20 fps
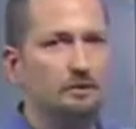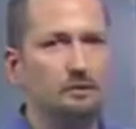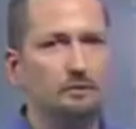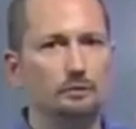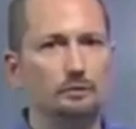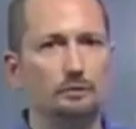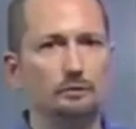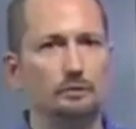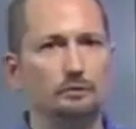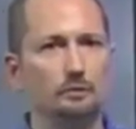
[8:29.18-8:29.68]

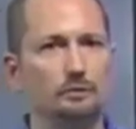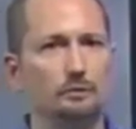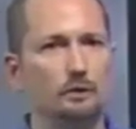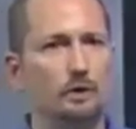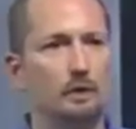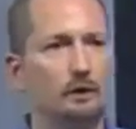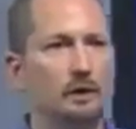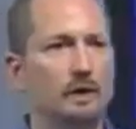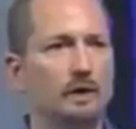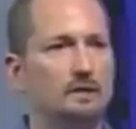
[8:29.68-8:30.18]
to
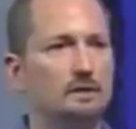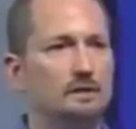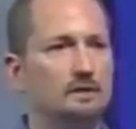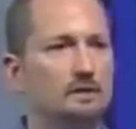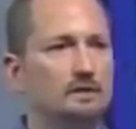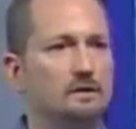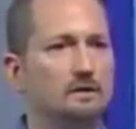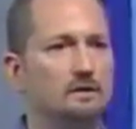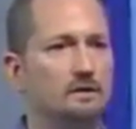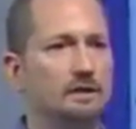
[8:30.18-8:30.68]
go ahead
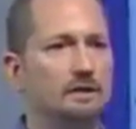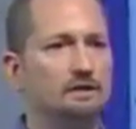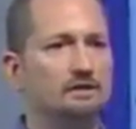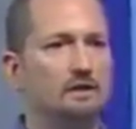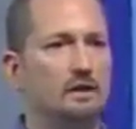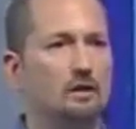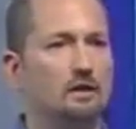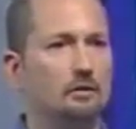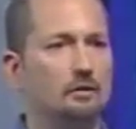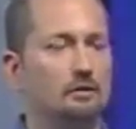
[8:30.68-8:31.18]
and list
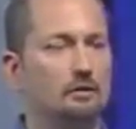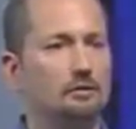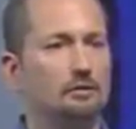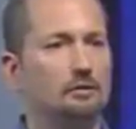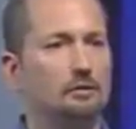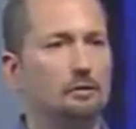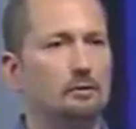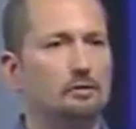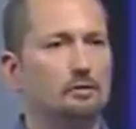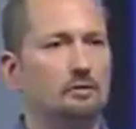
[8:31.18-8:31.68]
all their
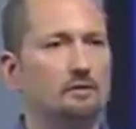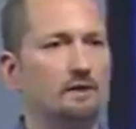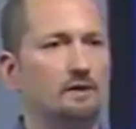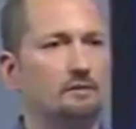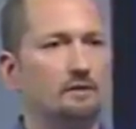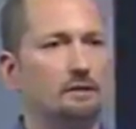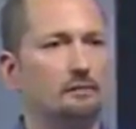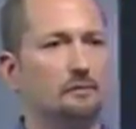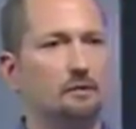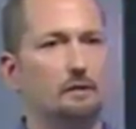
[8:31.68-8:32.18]
sources,
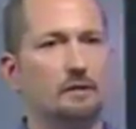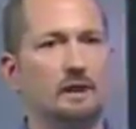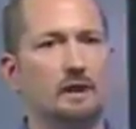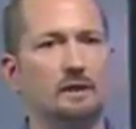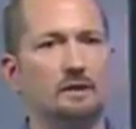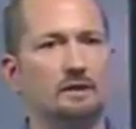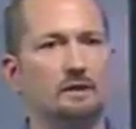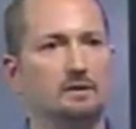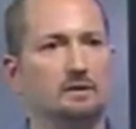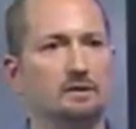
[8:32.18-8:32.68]
even if they're
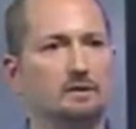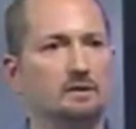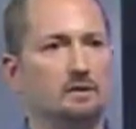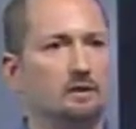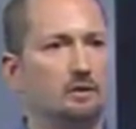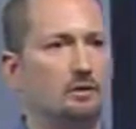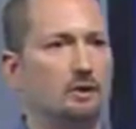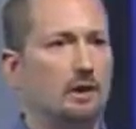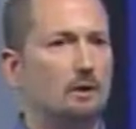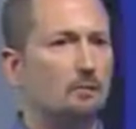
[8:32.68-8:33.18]
not
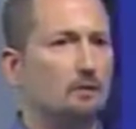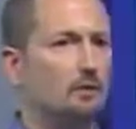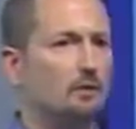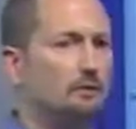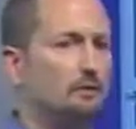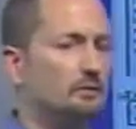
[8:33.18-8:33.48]
a groundwater